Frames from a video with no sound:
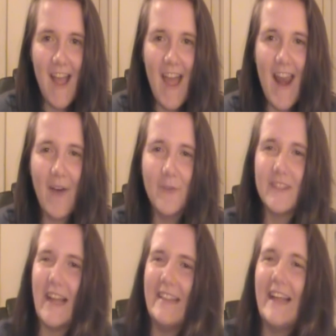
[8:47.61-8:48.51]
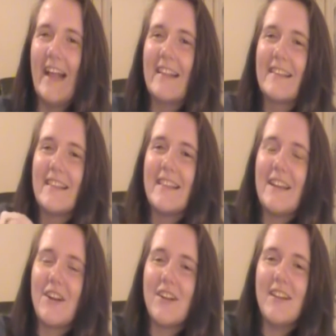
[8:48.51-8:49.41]
And I was like, that's
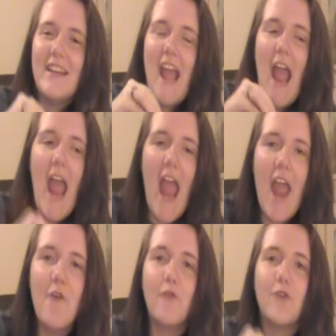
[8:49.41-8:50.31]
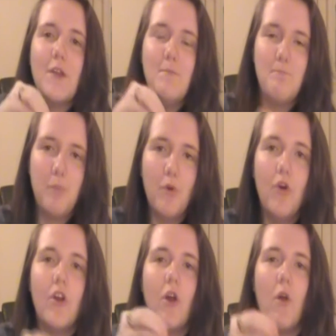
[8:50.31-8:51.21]
literally every
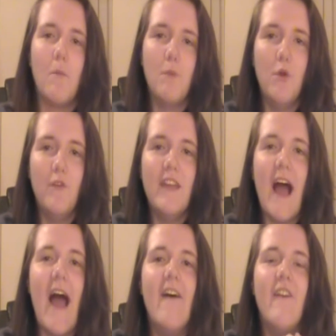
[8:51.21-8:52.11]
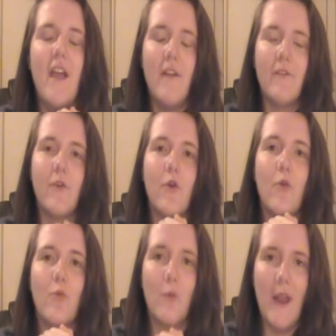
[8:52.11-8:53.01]
book or movie I have
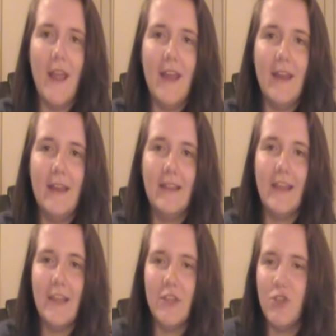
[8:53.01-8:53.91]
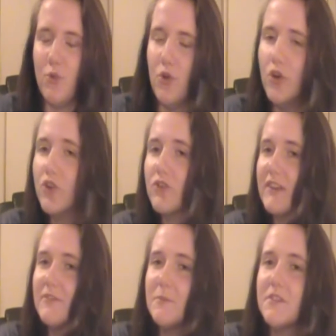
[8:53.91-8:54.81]
ever read. They get you hooked
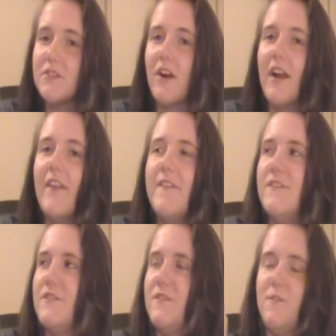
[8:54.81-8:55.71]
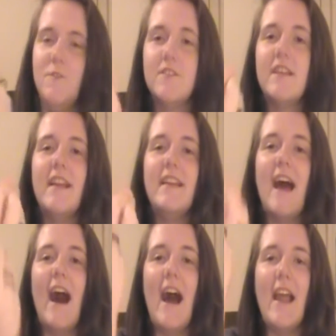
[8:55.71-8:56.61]
right from the start, and then as soon as they
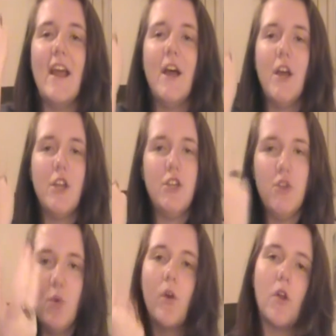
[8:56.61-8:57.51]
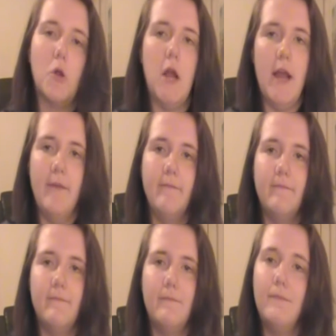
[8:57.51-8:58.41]
die, you want to cry.
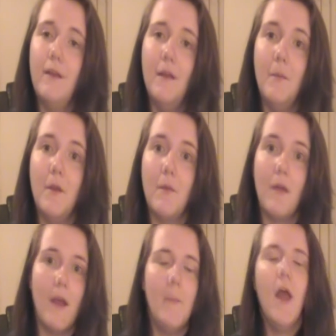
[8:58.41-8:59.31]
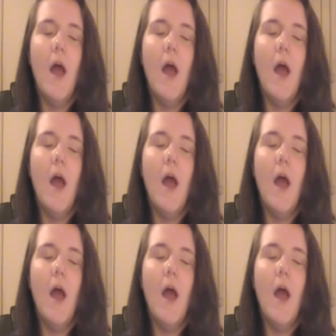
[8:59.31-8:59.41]
Oh, man, rhyme.